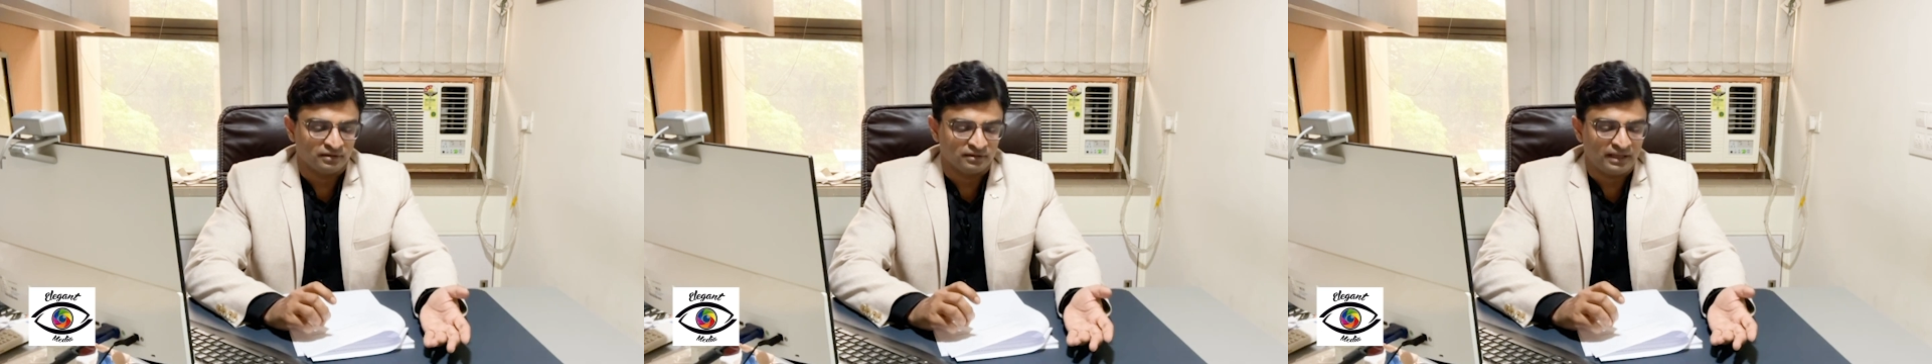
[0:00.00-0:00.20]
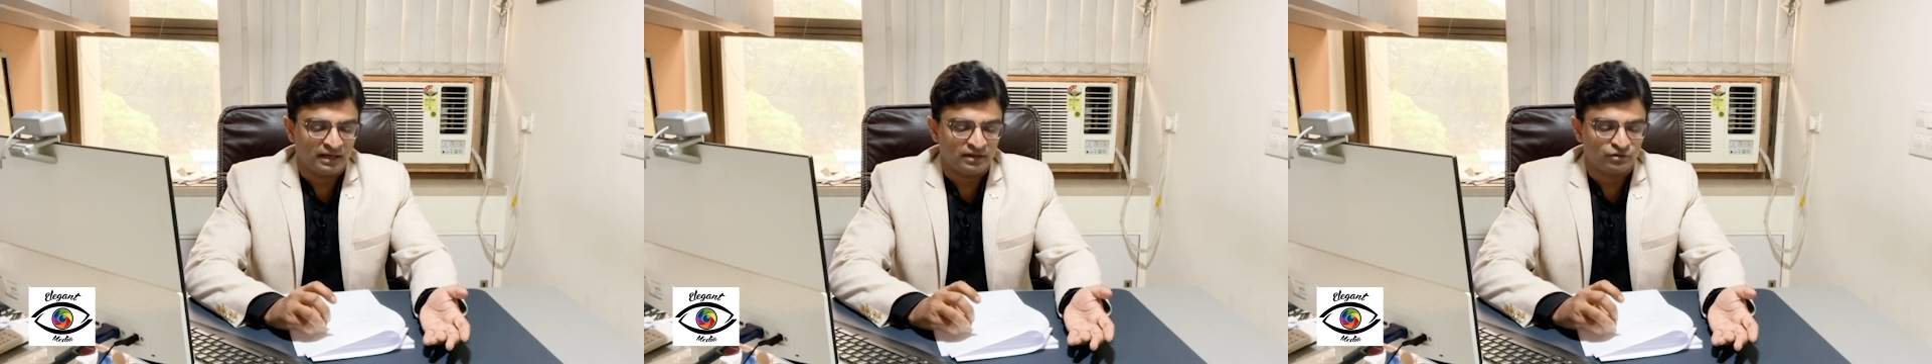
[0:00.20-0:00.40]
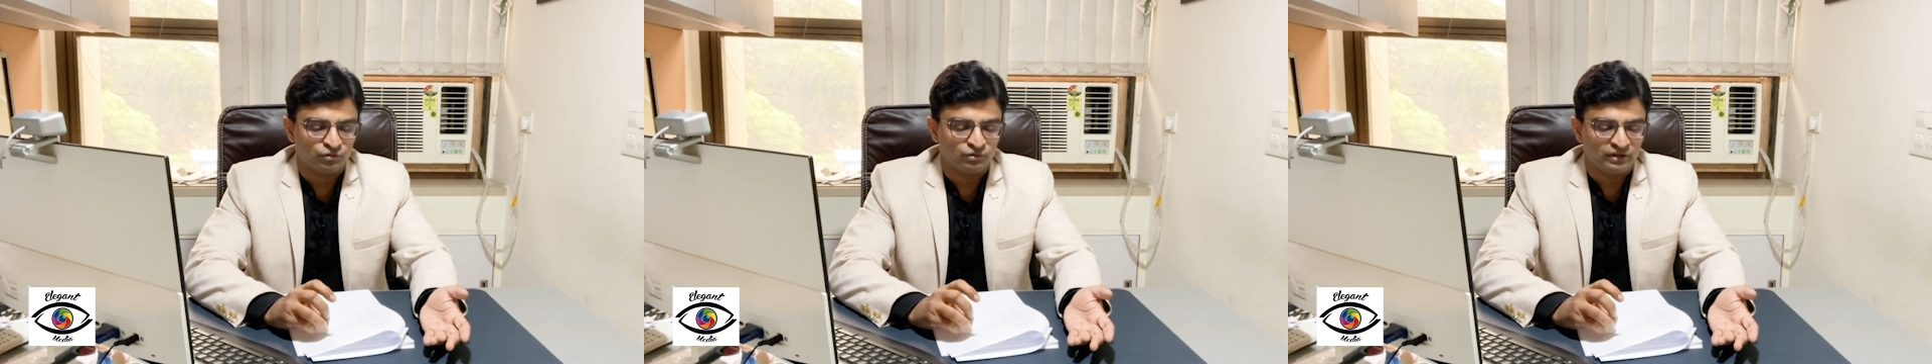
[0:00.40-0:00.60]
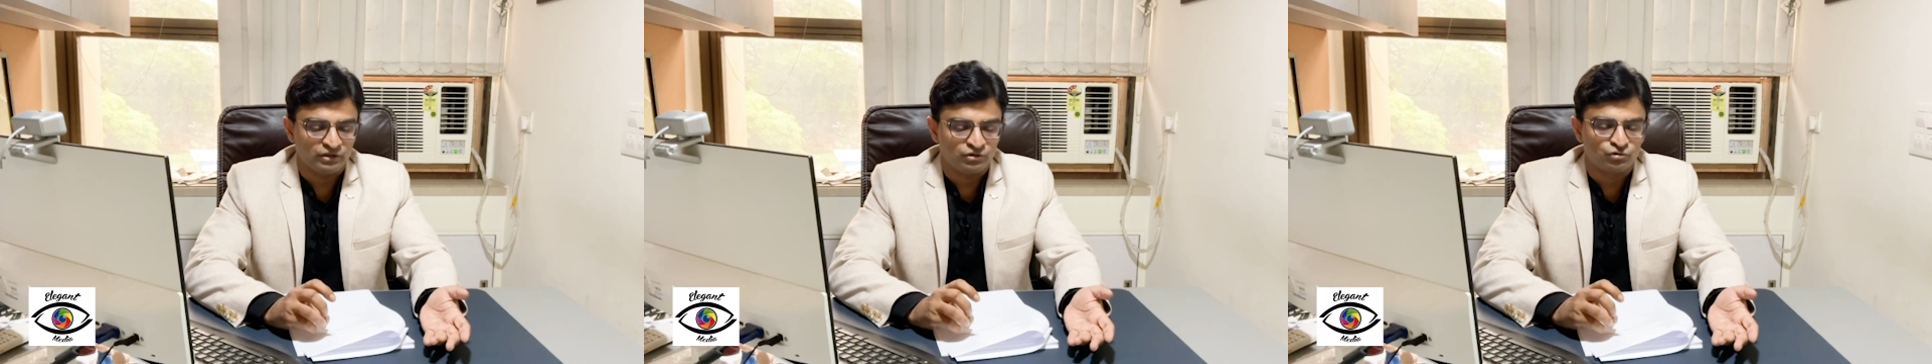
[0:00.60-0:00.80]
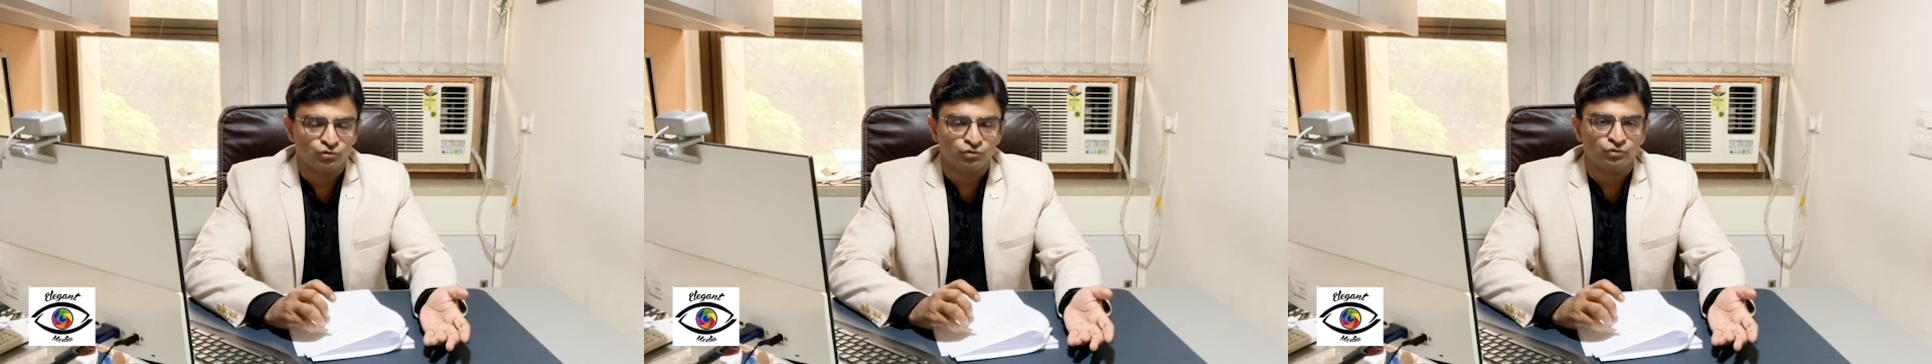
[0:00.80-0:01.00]
that you
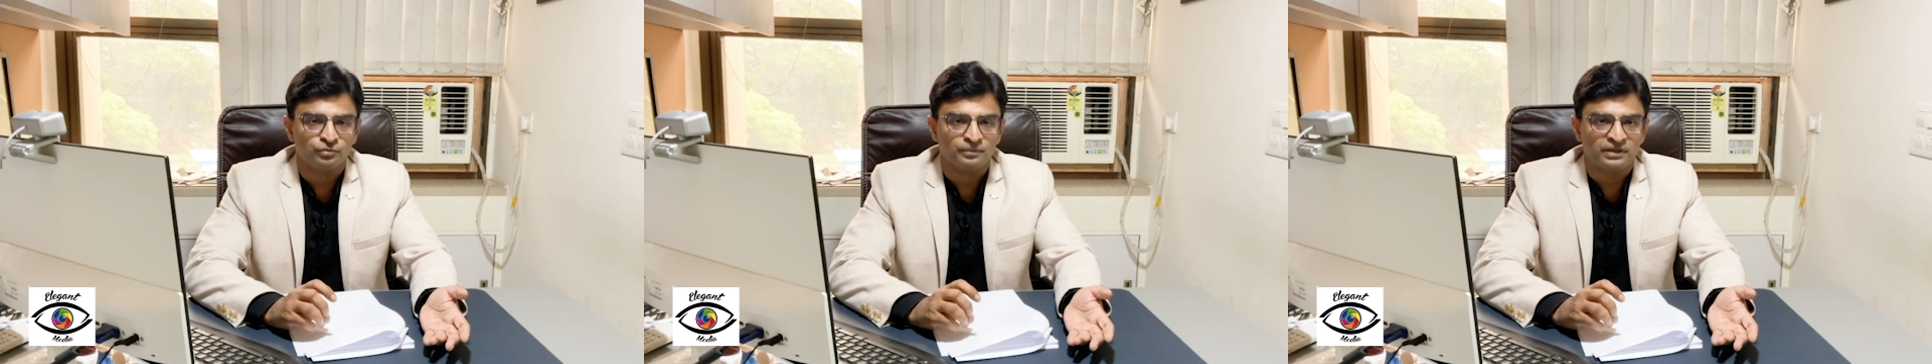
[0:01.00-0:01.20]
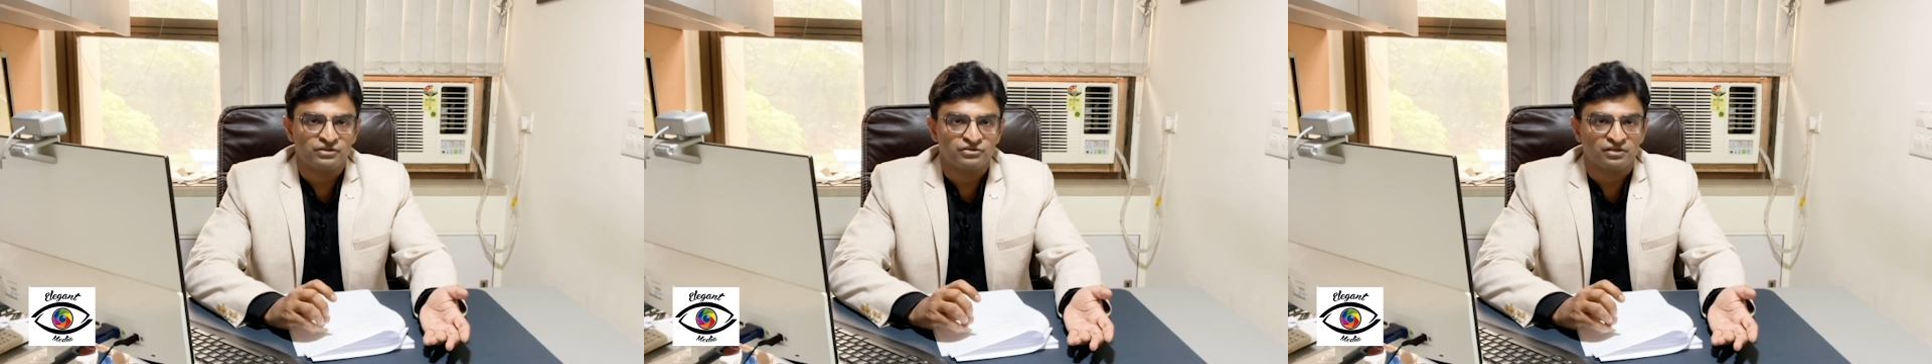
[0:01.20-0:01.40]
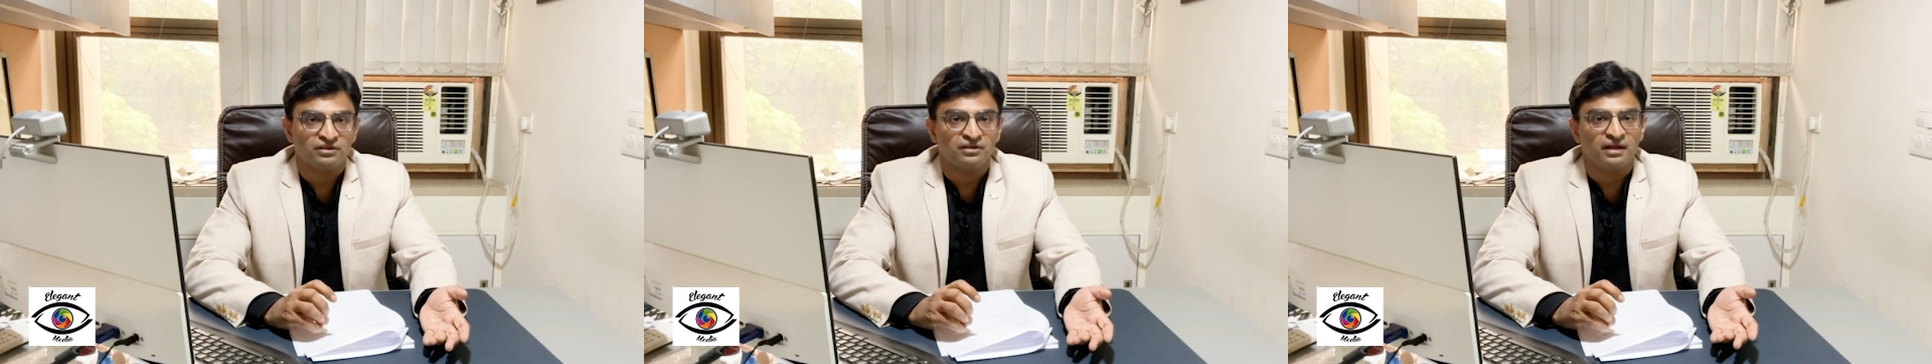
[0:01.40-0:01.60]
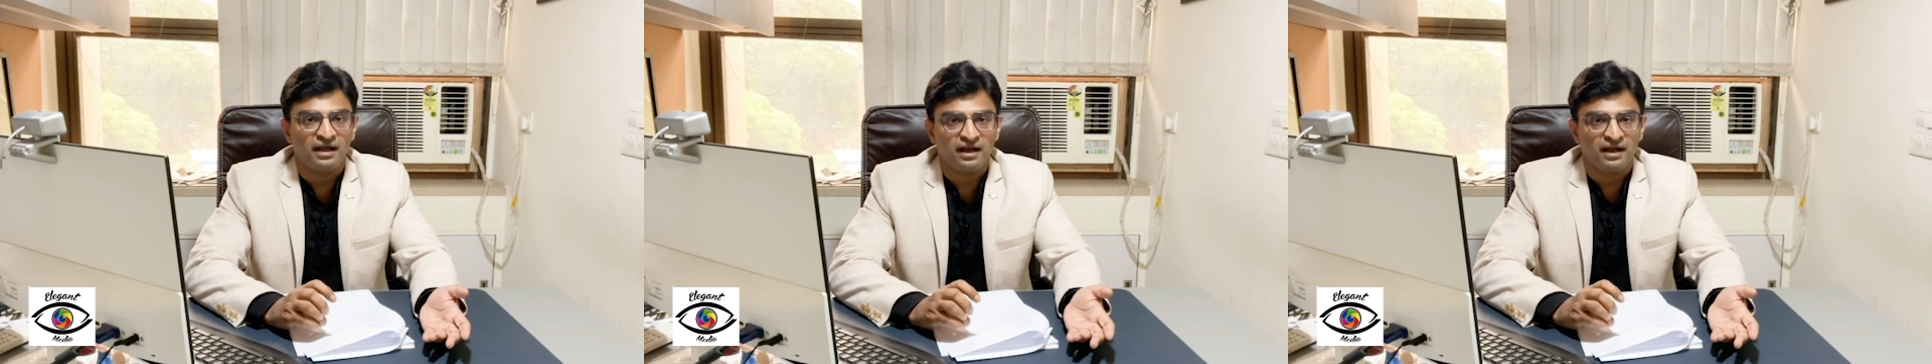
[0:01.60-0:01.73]
need to mention,